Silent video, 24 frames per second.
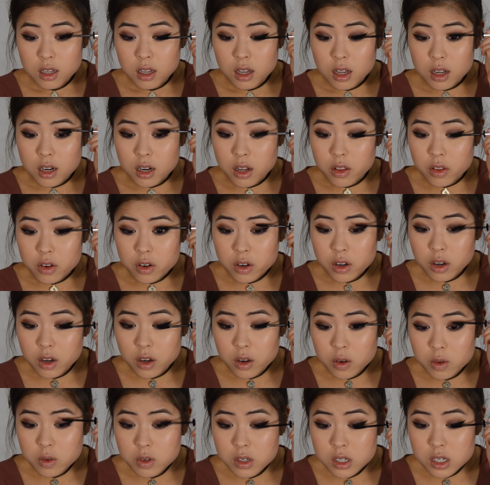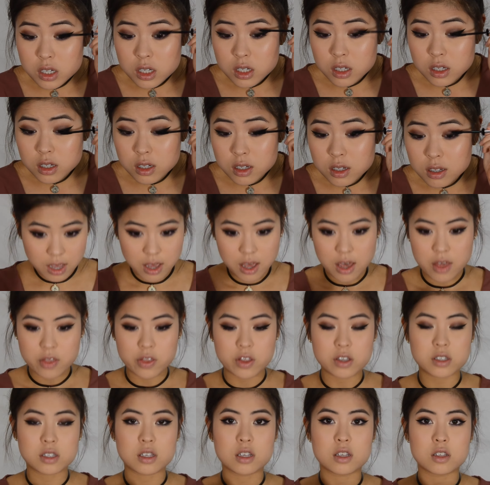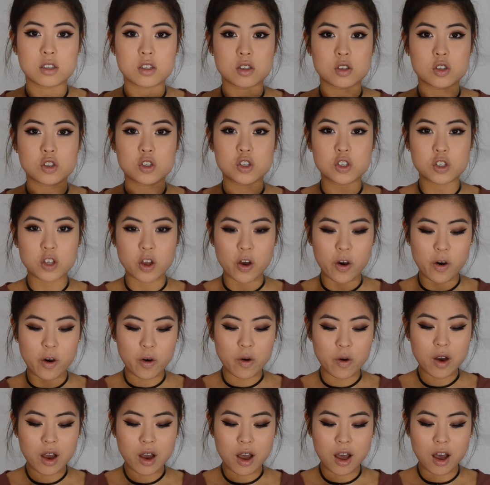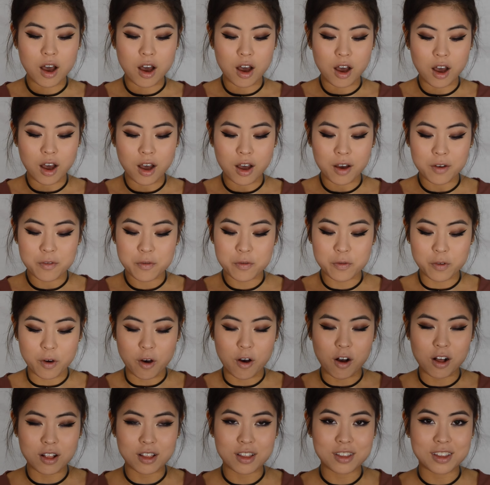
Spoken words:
another coat. This is so fall.